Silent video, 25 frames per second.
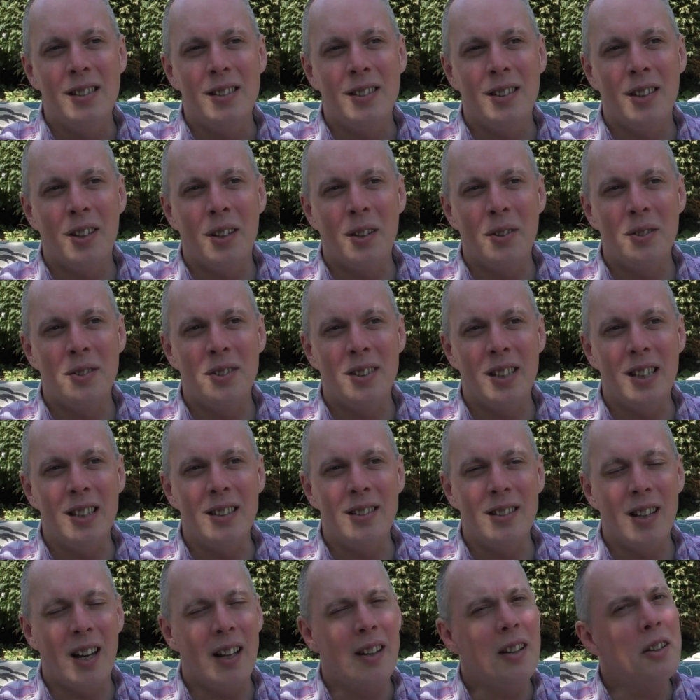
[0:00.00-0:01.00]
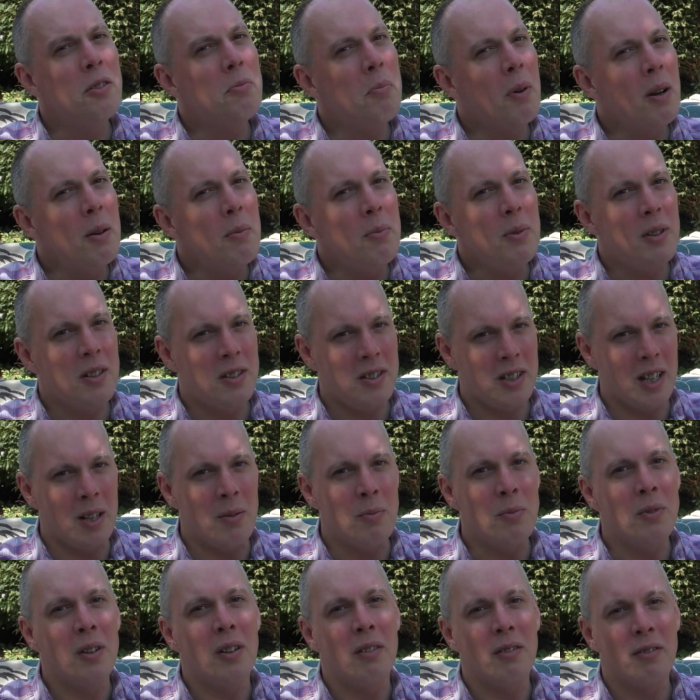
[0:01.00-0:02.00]
to those things that others might be
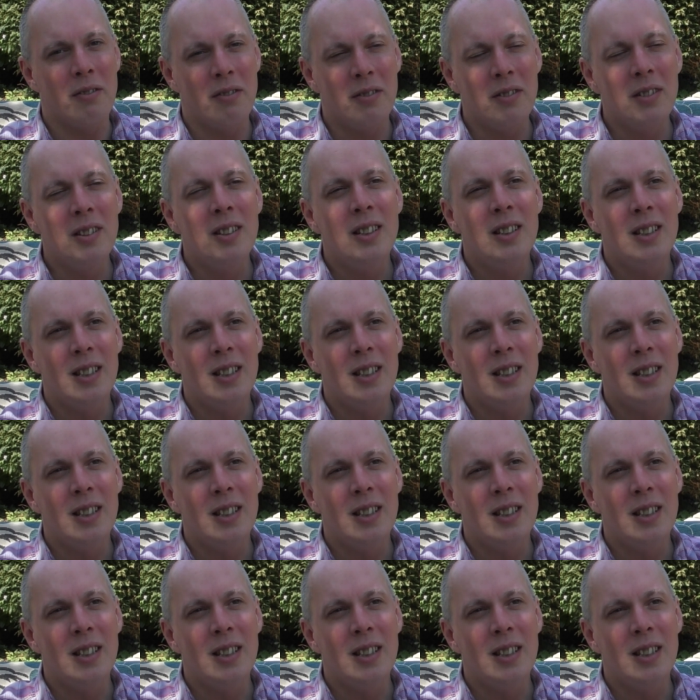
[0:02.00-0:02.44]
ashamed of.